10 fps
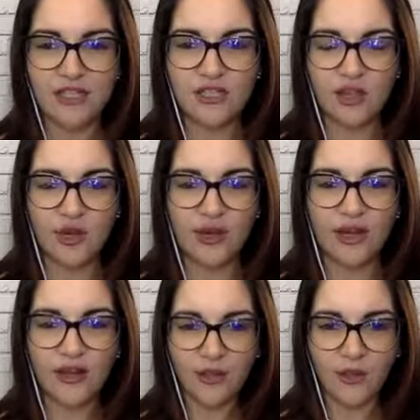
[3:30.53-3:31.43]
So
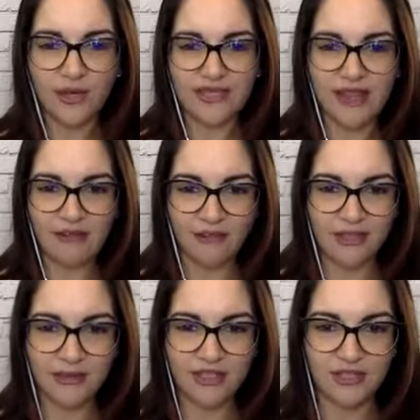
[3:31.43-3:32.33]
in other words, that
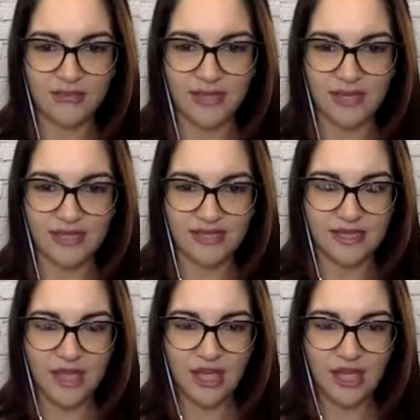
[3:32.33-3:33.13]
really just means,